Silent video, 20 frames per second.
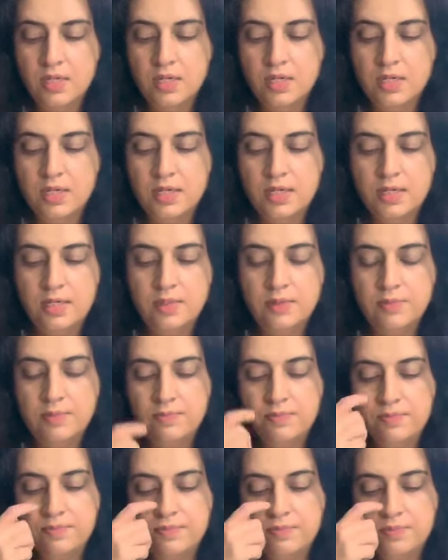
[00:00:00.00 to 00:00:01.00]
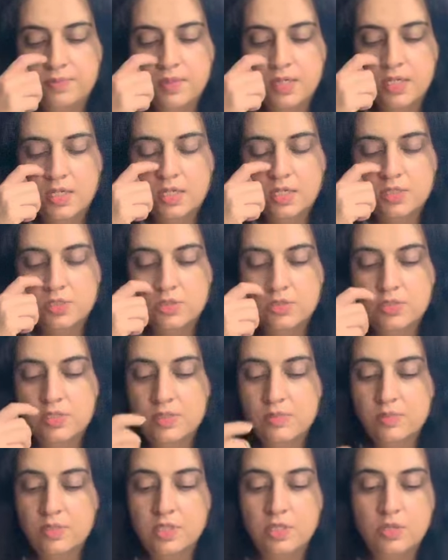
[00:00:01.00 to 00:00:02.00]
Um, so it
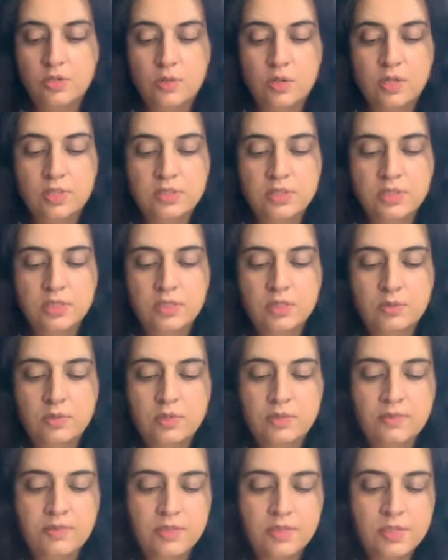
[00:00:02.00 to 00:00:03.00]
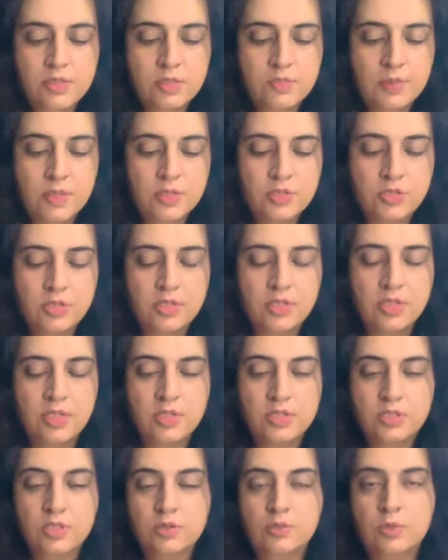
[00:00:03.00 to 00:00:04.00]
seems like you are dealing with a very special
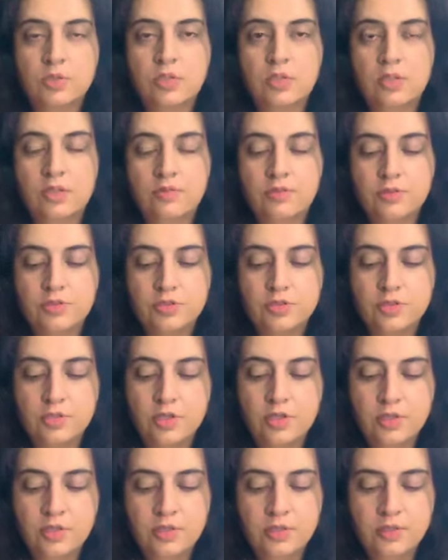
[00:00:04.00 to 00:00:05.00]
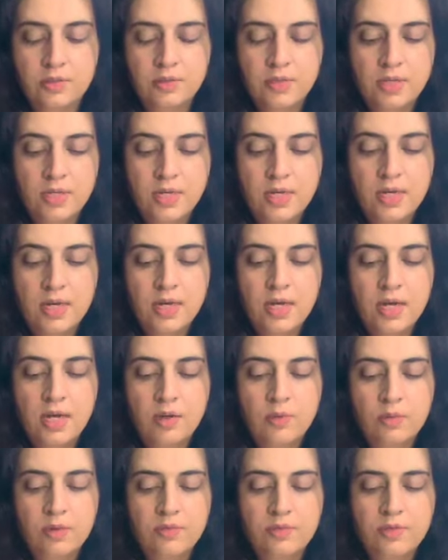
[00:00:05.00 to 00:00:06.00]
connection with the Lover's card.
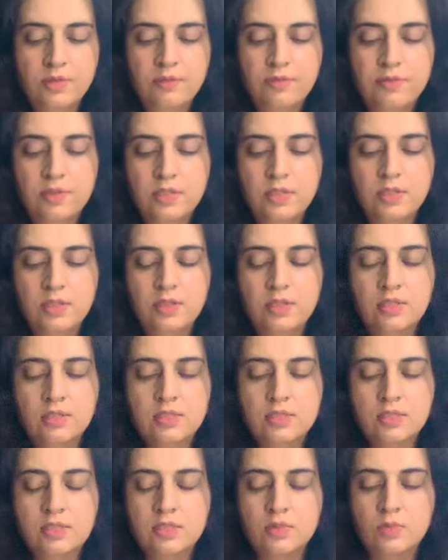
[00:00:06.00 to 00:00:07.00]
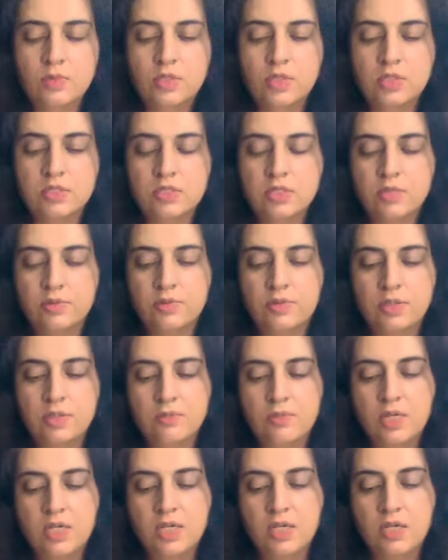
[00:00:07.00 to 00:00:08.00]
However, I feel like this is someone that's not really
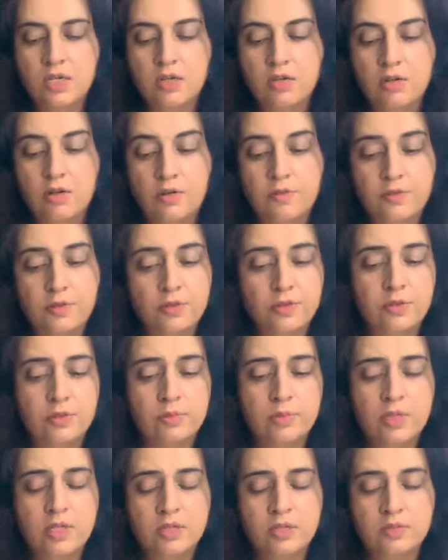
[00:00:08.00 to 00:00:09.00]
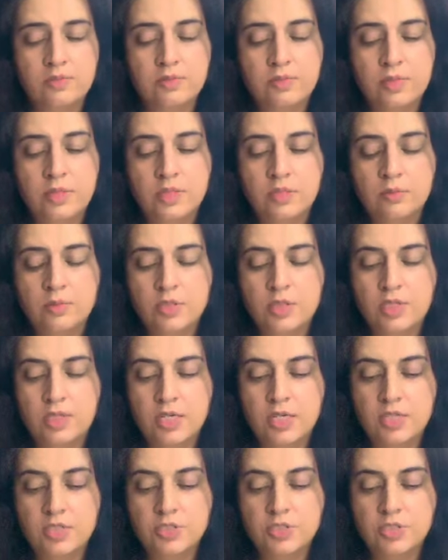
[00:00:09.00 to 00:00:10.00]
making an offer. There may not even be
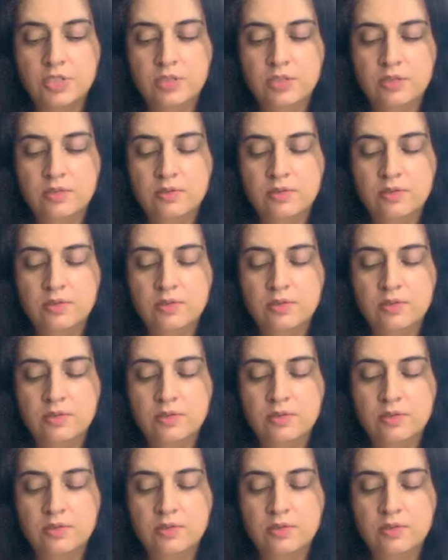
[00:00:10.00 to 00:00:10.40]
communication.